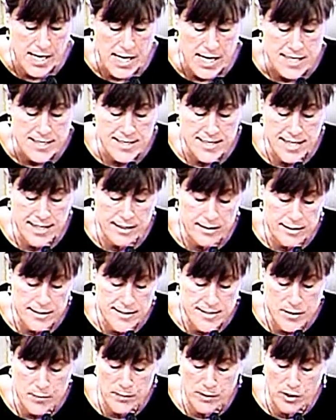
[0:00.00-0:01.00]

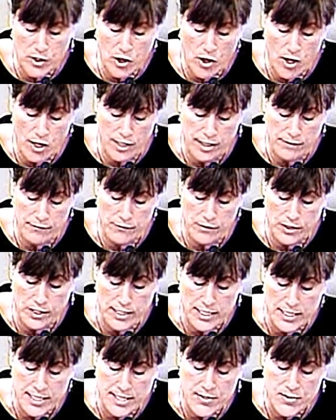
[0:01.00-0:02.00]
Cyclists have been calling for an
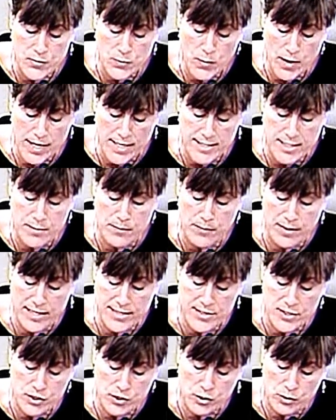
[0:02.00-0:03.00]
east-west
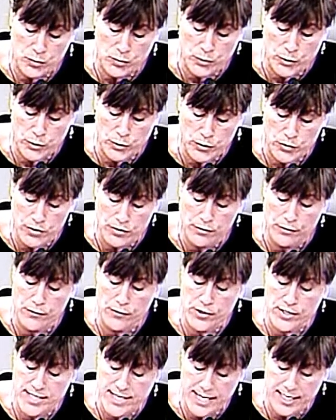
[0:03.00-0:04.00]
bicycle route
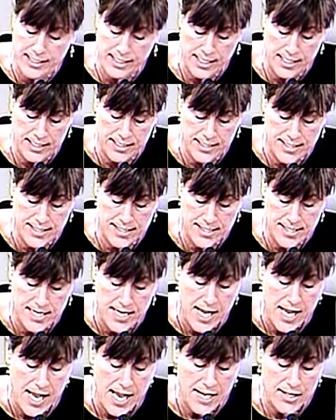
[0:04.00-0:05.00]
for decades.
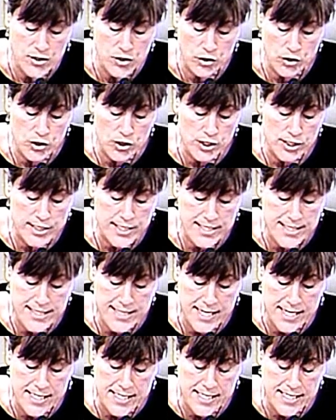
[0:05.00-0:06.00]
As early as
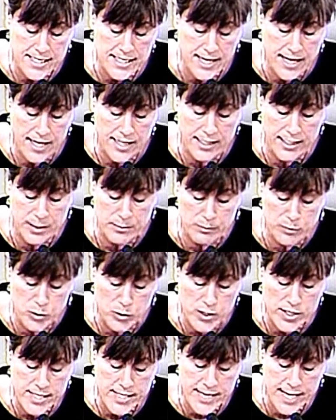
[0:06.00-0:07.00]
1990,
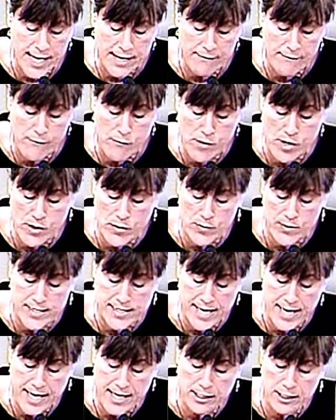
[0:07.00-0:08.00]
Bloor-Danforth was
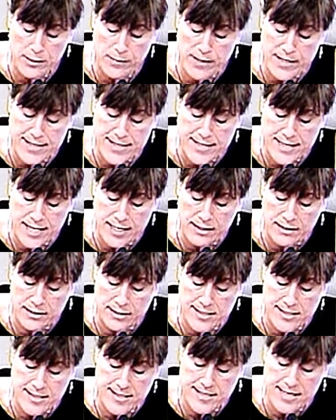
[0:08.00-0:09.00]
hailed by
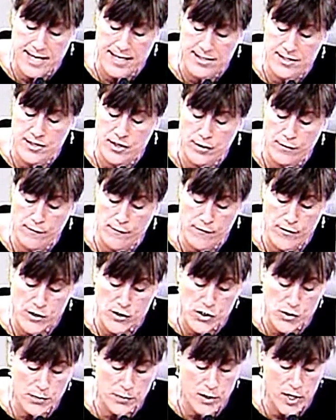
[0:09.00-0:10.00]
cyclists as their
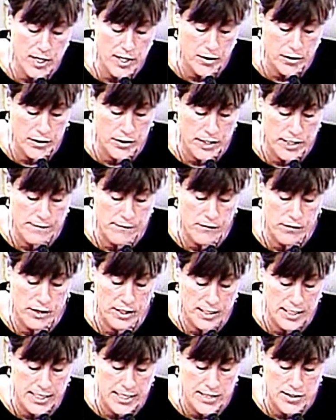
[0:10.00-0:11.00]
first priority for
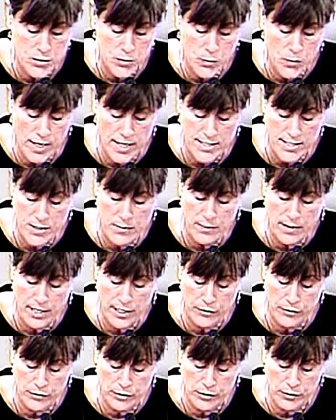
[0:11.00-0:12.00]
an east-west
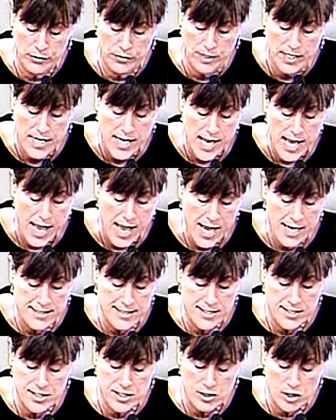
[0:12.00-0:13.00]
bike route, as
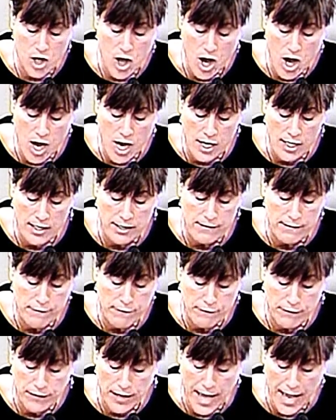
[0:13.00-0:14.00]
it's long,
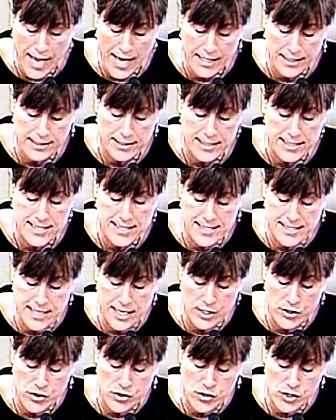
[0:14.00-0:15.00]
flat,
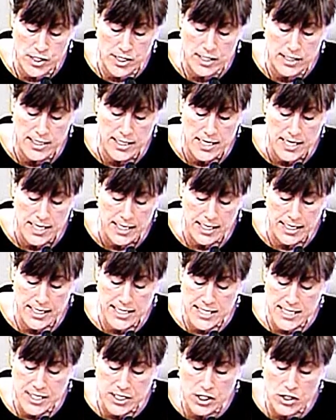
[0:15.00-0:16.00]
central,
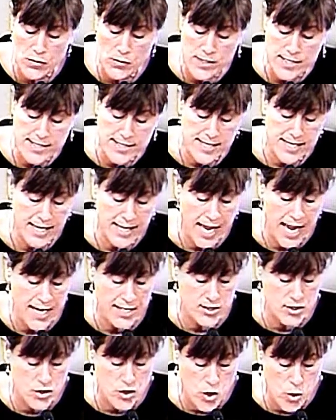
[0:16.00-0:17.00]
continuous, and
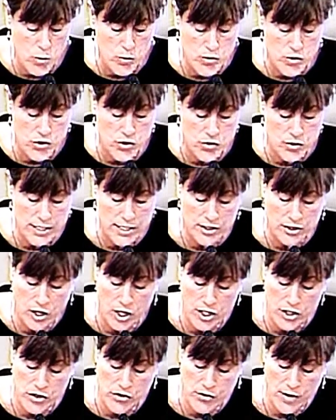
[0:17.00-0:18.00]
has no
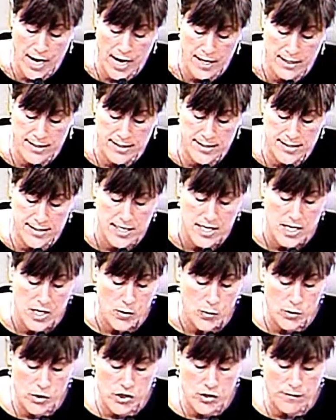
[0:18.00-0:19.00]
streetcar tracks,
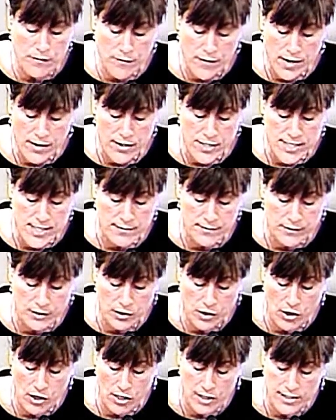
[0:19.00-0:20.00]
which are very
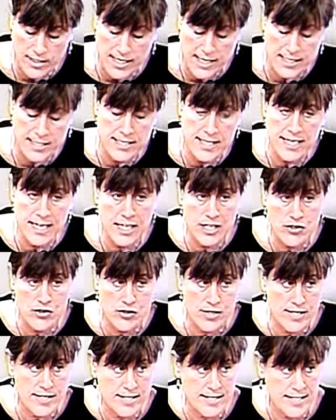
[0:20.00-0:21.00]
difficult and
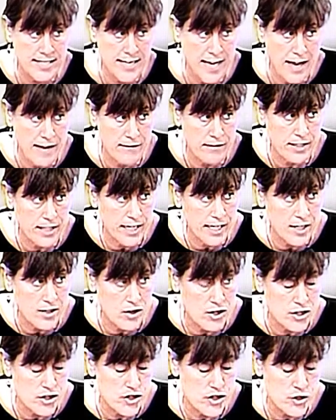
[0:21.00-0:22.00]
dangerous to navigate
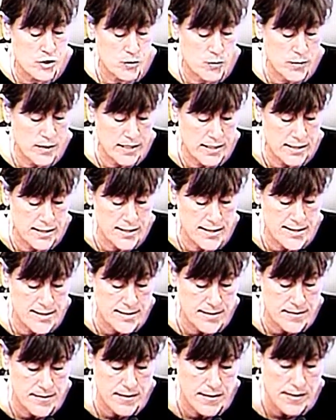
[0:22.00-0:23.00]
on two wheels.